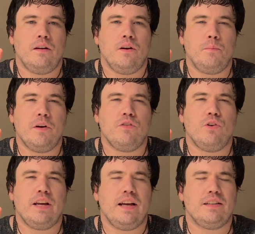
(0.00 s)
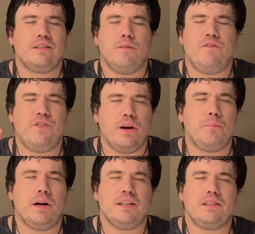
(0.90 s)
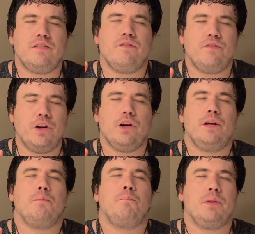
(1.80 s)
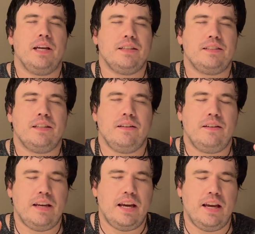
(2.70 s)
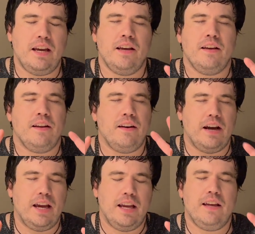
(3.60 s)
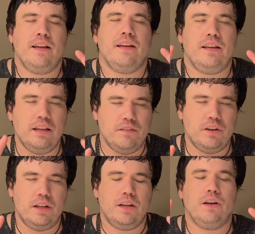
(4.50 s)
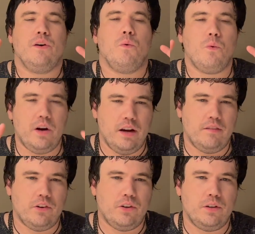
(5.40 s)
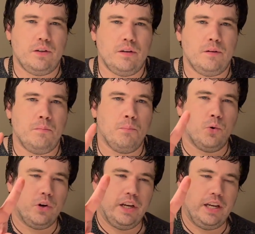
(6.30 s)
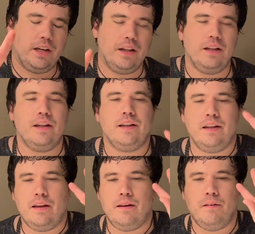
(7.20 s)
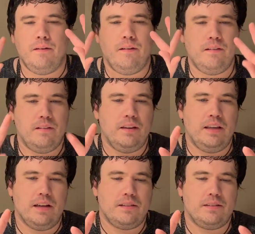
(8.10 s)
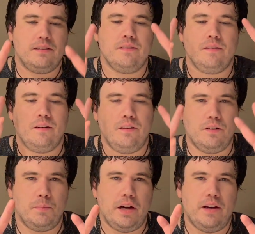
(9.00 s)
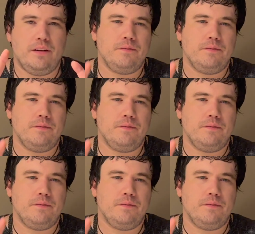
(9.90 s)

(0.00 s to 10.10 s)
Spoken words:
Hope everyone has a very positive and very blessed day, night, evening, whatever. Morning. Yes. Goodbye.